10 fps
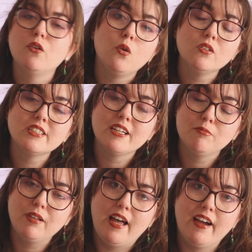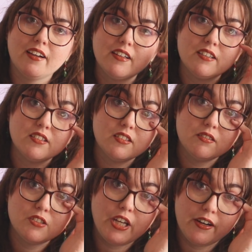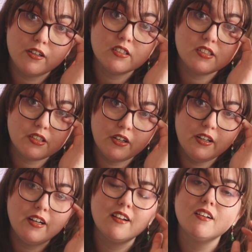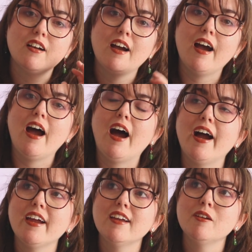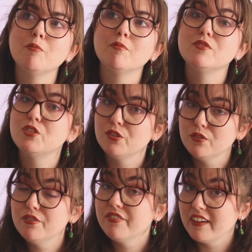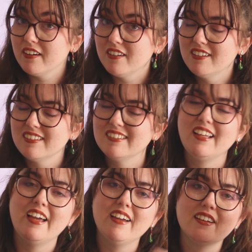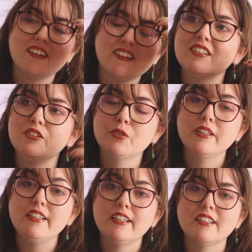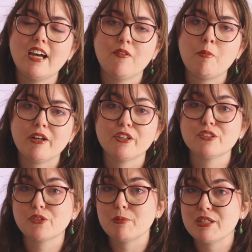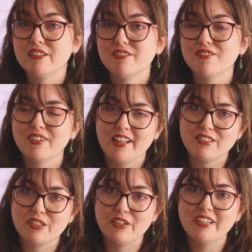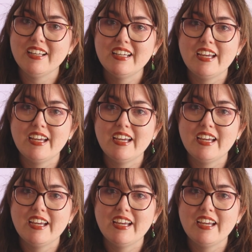gold and black checkered skirt, I do feel like Nuuly needed to have a better description for that skirt.